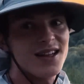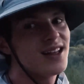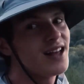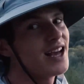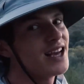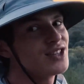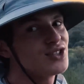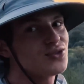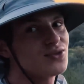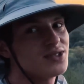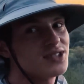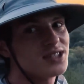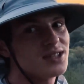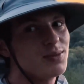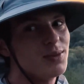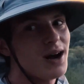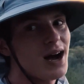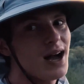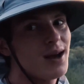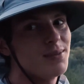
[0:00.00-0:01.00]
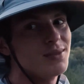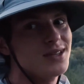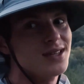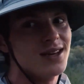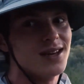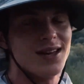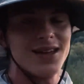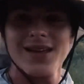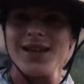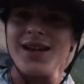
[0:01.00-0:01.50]
as you can see behind me,
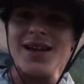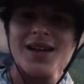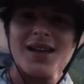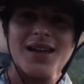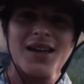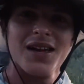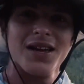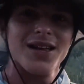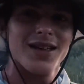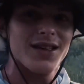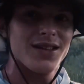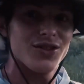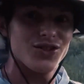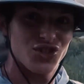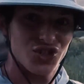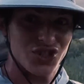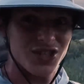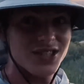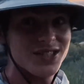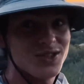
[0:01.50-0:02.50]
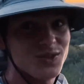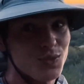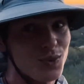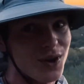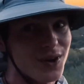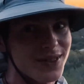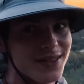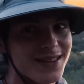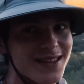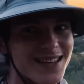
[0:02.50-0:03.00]
this shit is
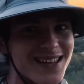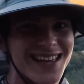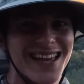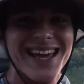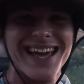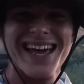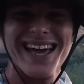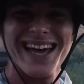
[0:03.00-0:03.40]
worth it.